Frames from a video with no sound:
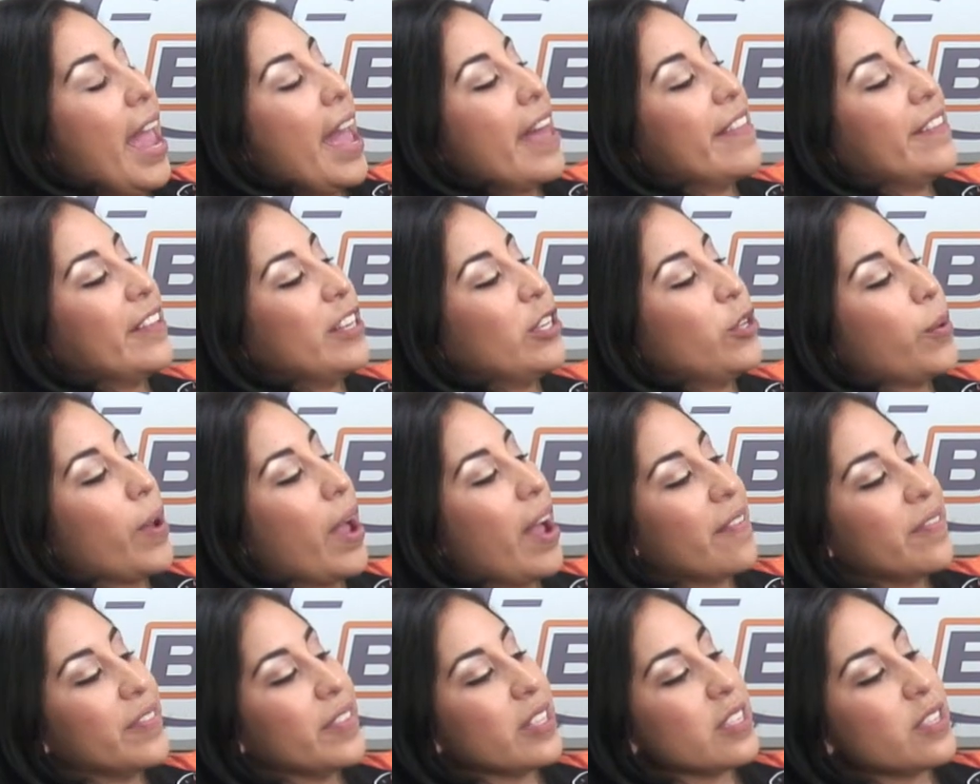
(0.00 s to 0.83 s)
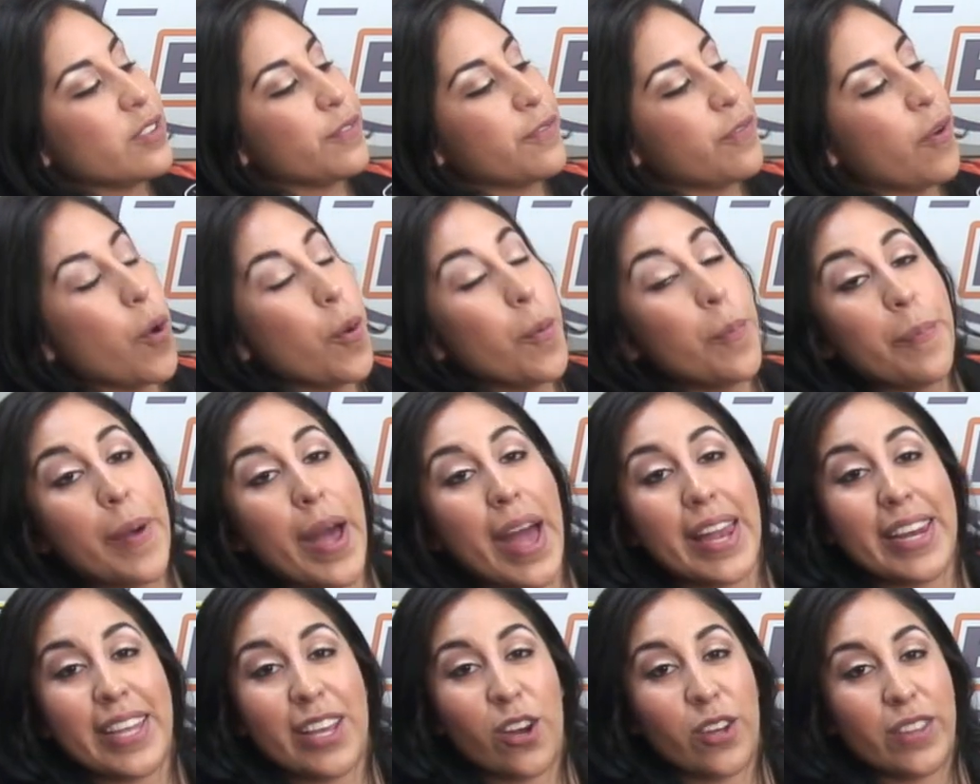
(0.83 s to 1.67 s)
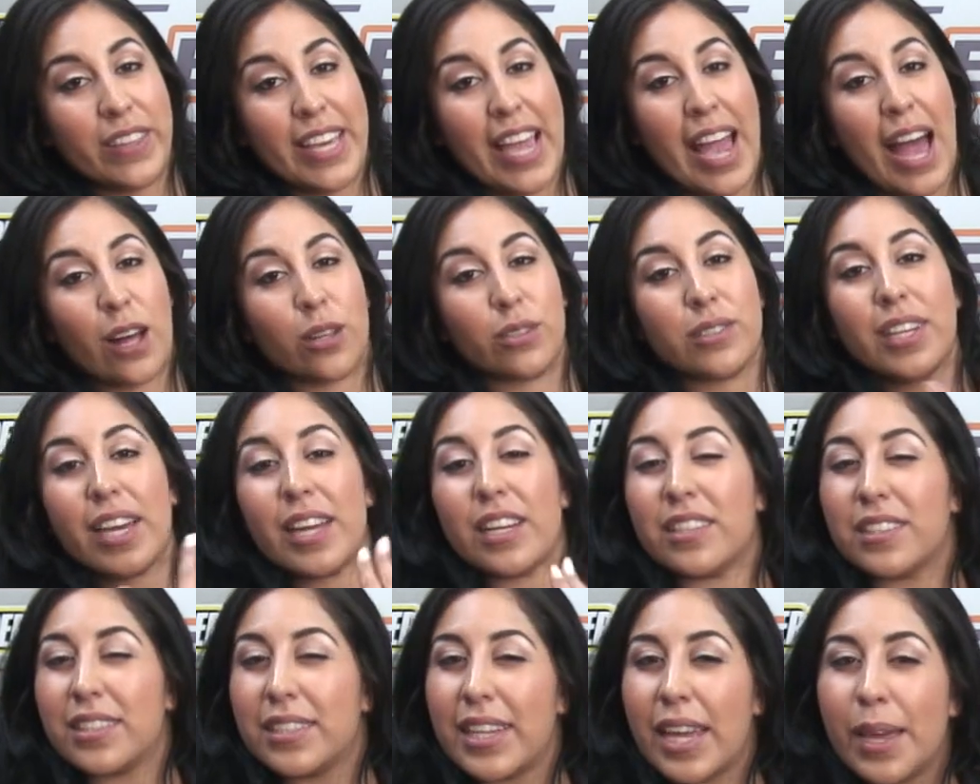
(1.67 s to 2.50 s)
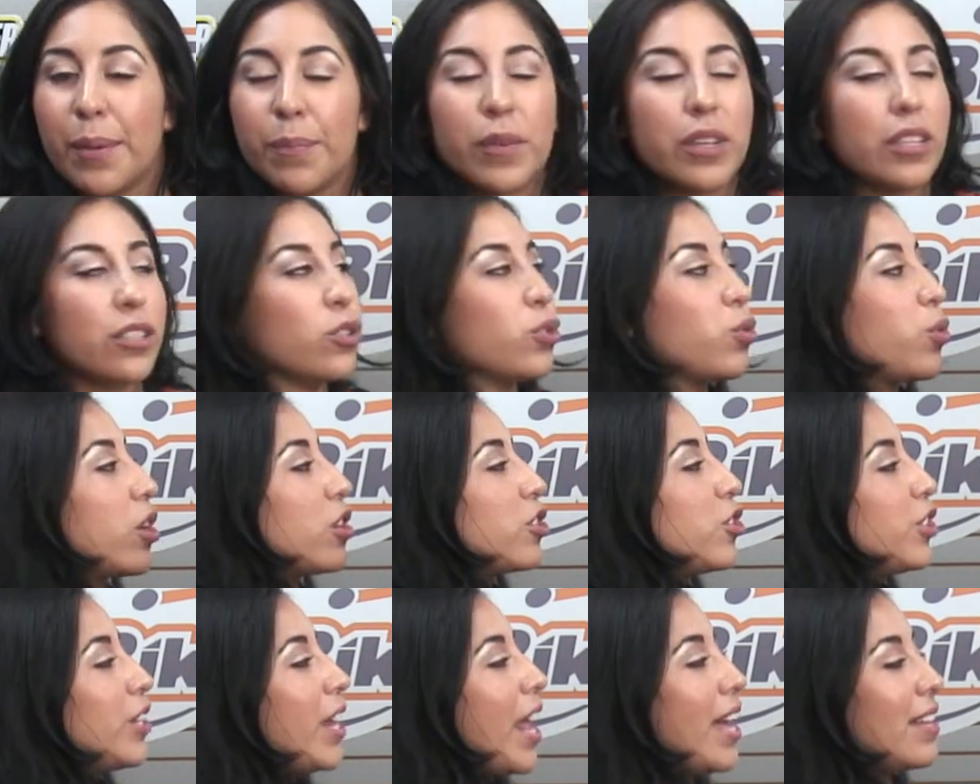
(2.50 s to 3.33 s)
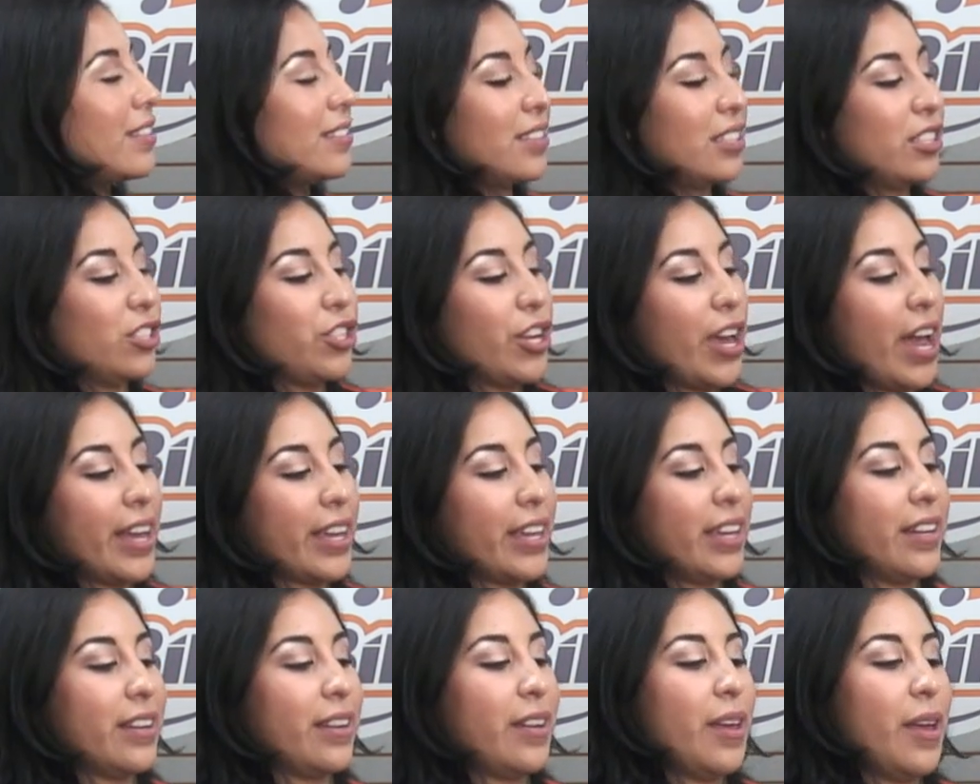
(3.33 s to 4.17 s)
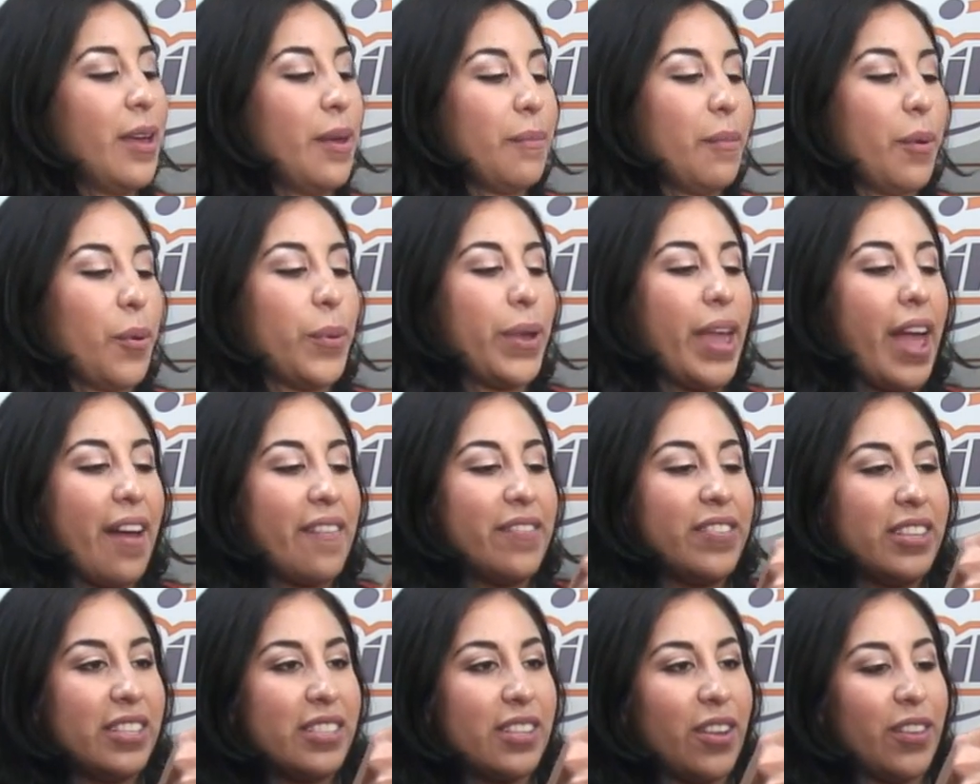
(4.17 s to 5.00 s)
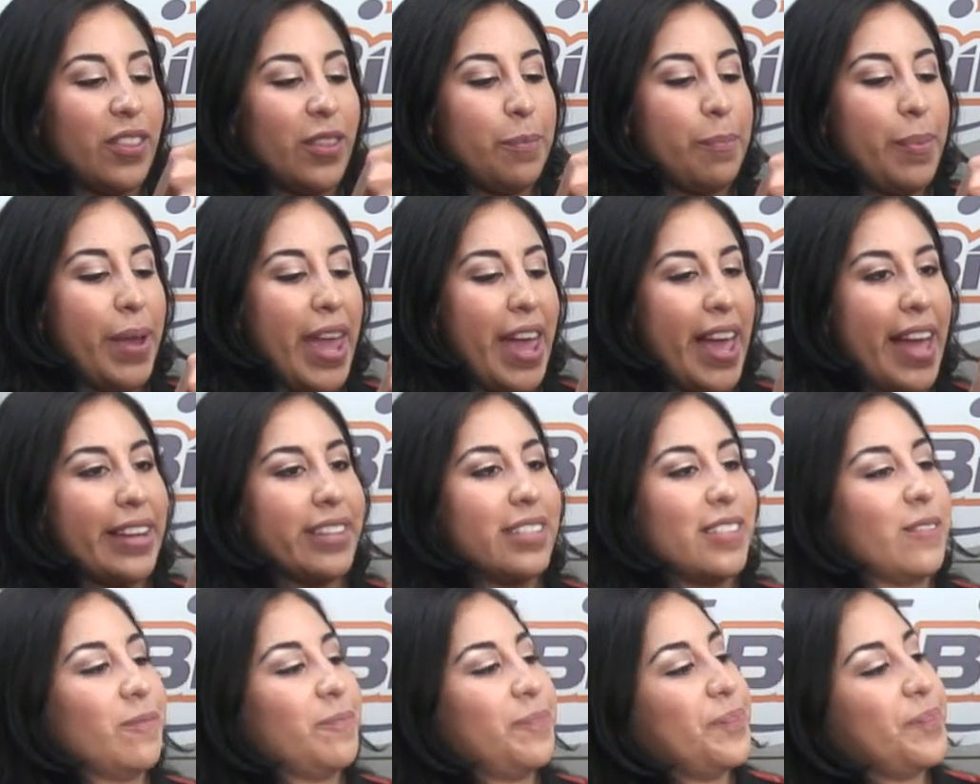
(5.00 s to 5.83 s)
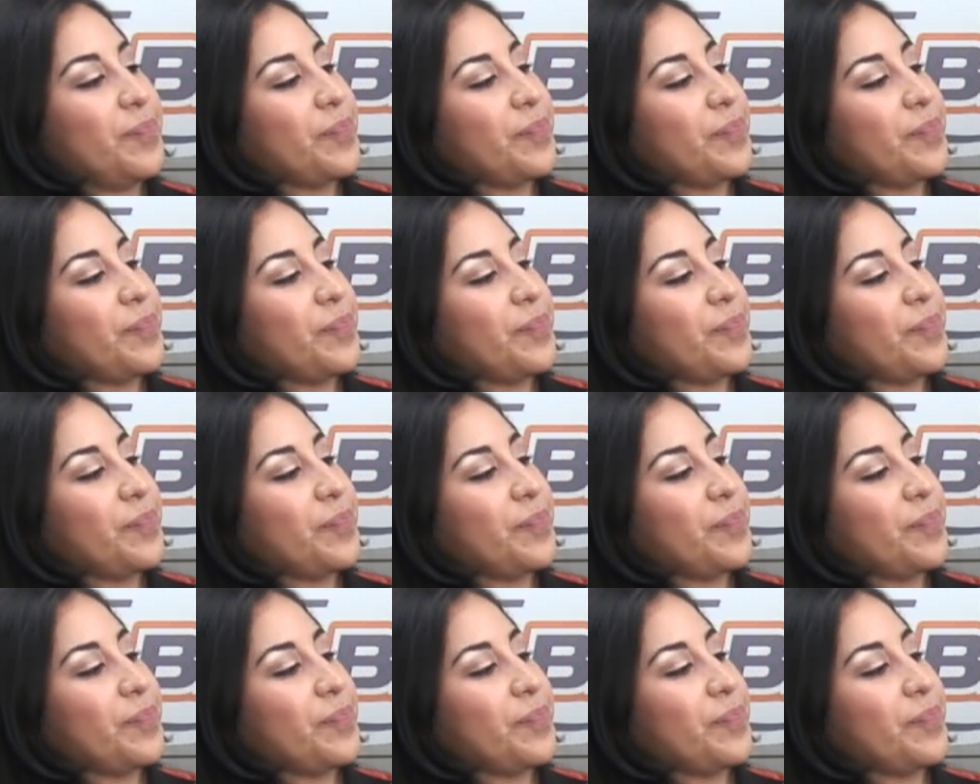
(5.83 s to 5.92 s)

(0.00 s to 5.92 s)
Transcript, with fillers: And then you have this foam padding on the outside. Same construction as the jacket, but we have this on the pant.